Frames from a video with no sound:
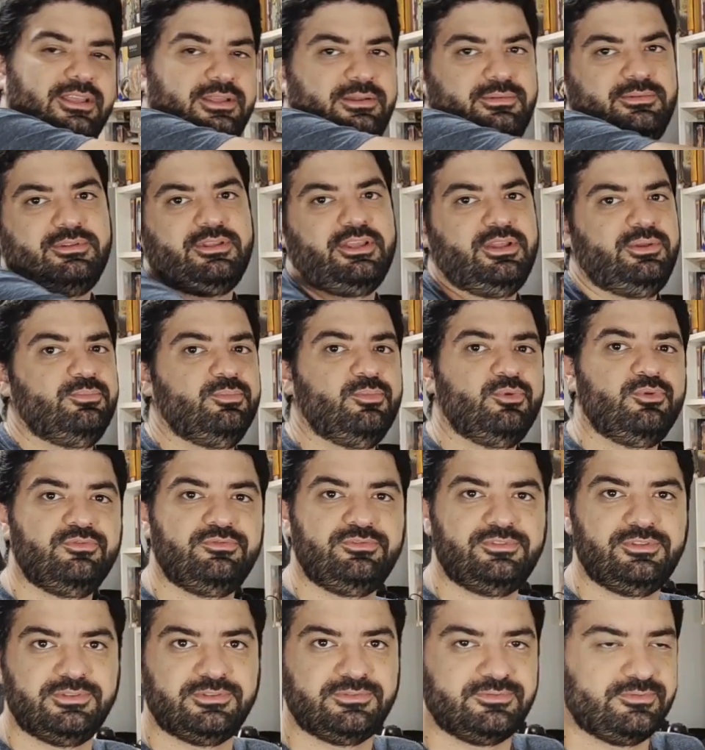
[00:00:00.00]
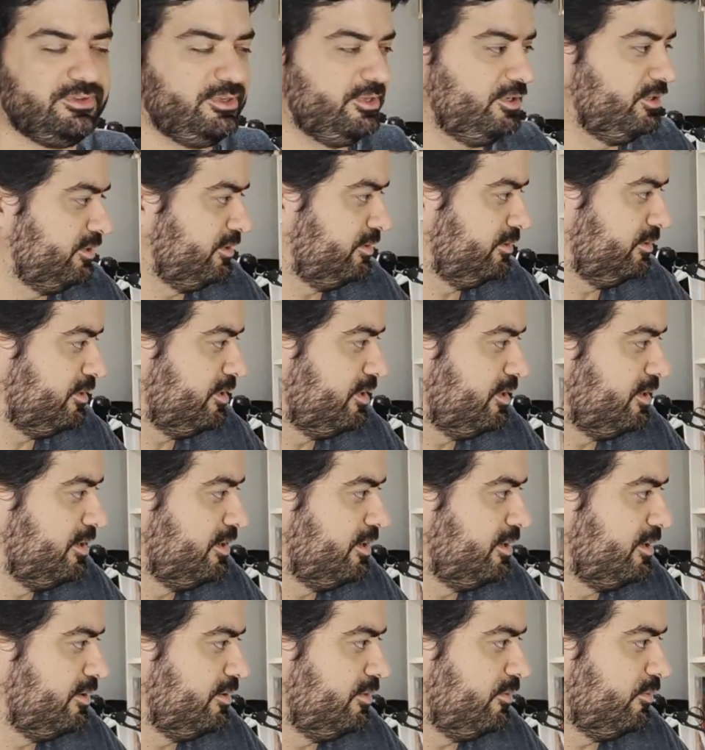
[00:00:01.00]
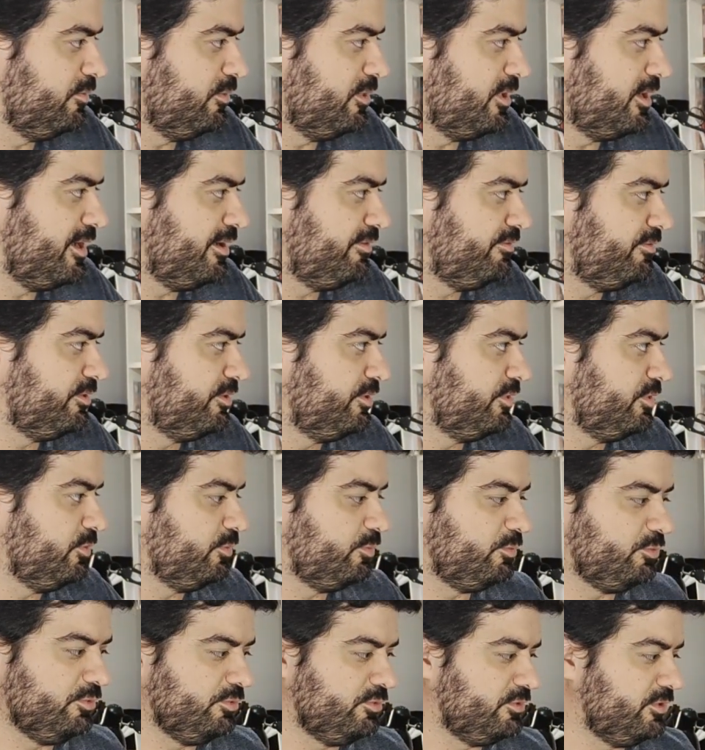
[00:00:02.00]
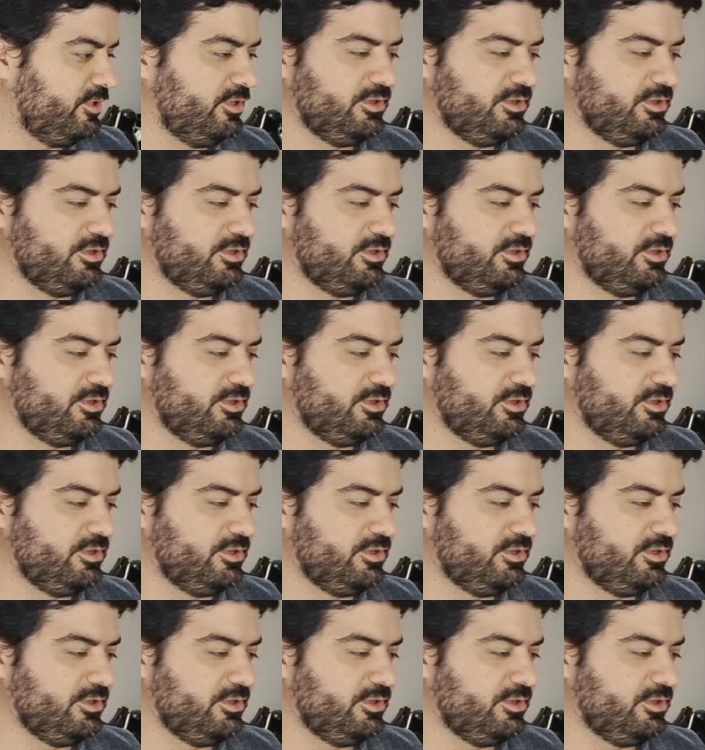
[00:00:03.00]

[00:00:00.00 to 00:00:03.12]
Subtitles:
can move this thing. Whatever you put